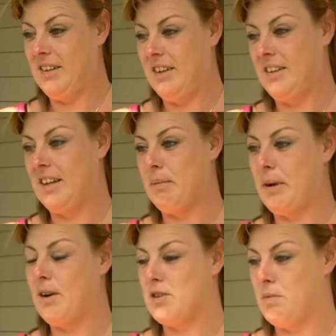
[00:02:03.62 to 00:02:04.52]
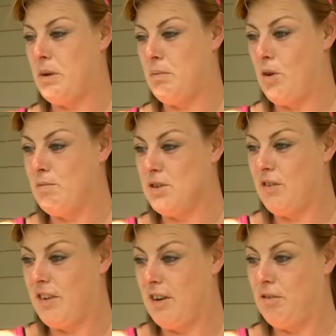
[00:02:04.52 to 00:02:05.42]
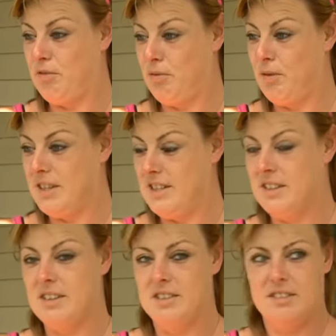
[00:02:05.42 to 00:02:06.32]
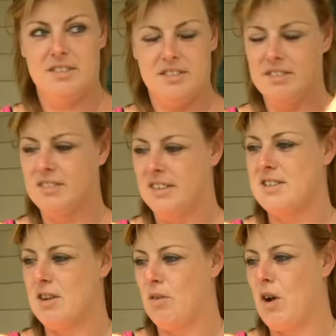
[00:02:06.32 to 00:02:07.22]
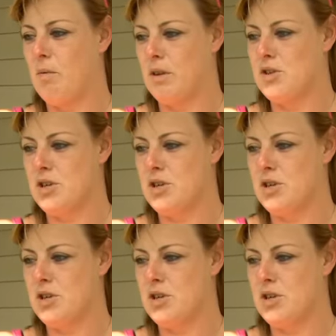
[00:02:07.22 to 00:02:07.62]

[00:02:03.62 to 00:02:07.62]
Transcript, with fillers: I think the parents should be more observant of what is going on with their